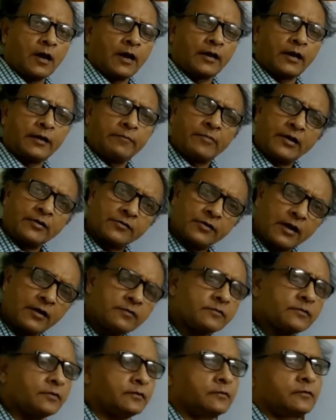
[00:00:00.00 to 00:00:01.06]
and I
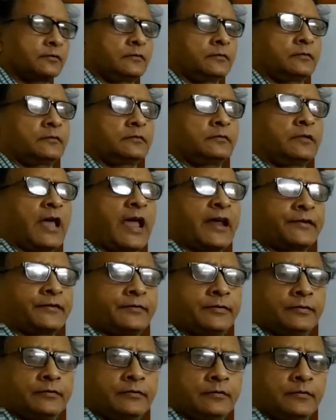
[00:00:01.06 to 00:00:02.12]
mentioned
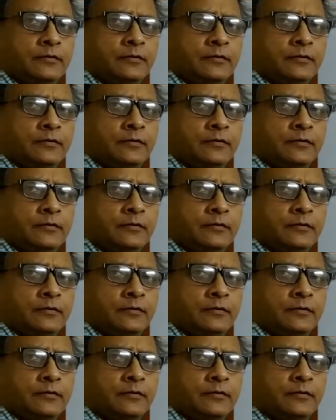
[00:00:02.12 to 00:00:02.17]
that